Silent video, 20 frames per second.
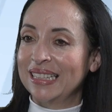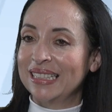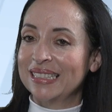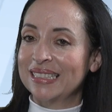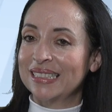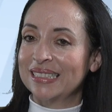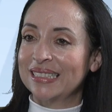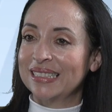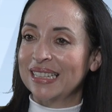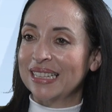
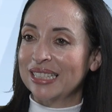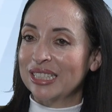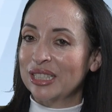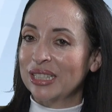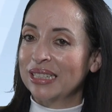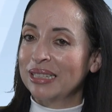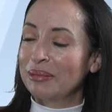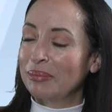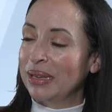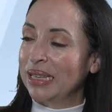it's such
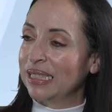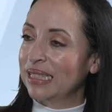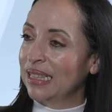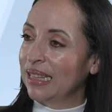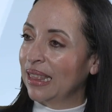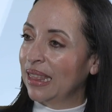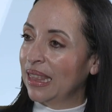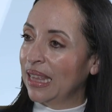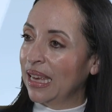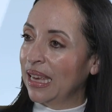an
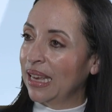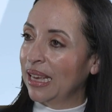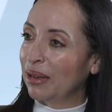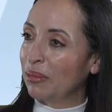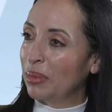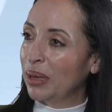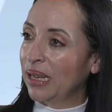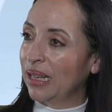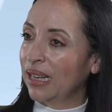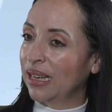amazing
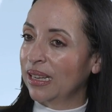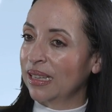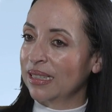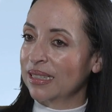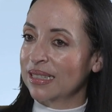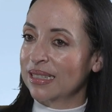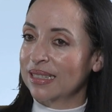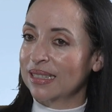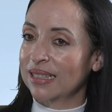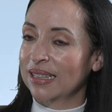thing
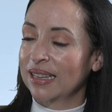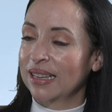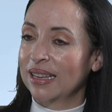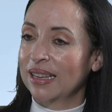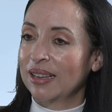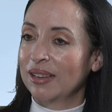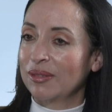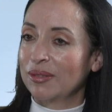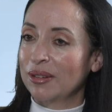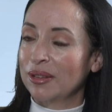because
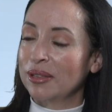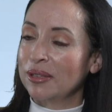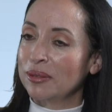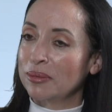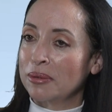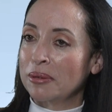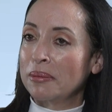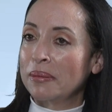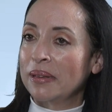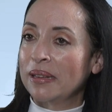for these
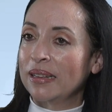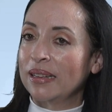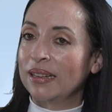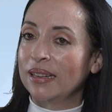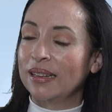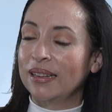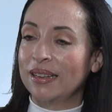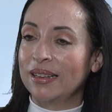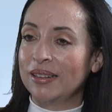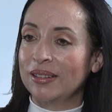
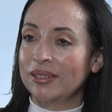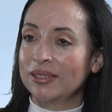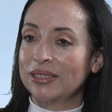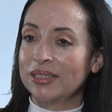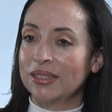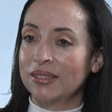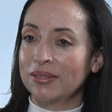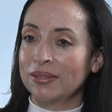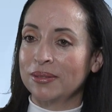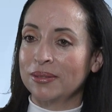women,
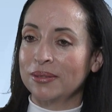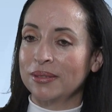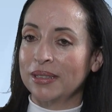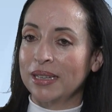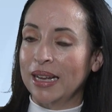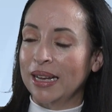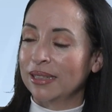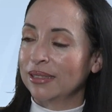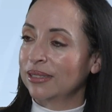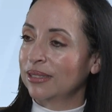to
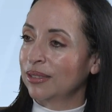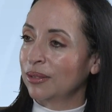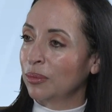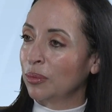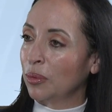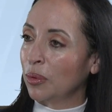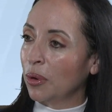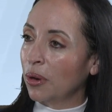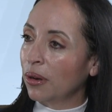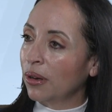not to
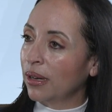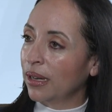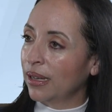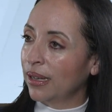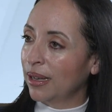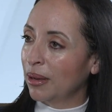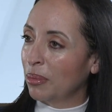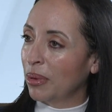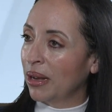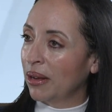
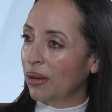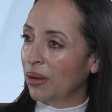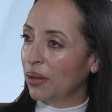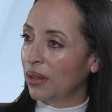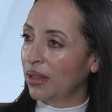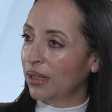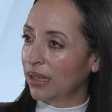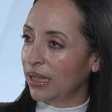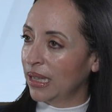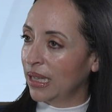worry
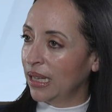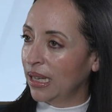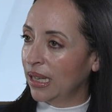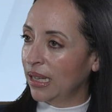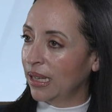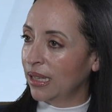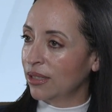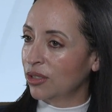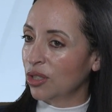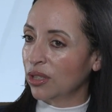about the
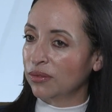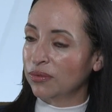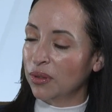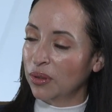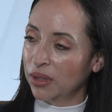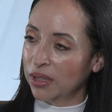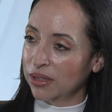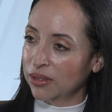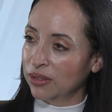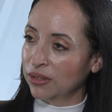cleaning and just
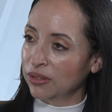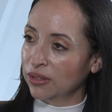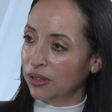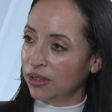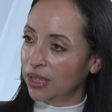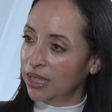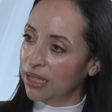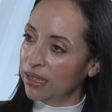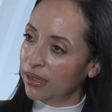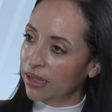focus on
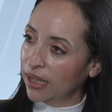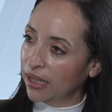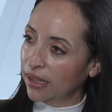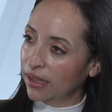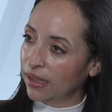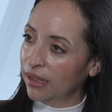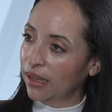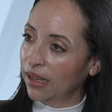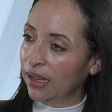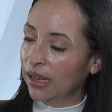their healing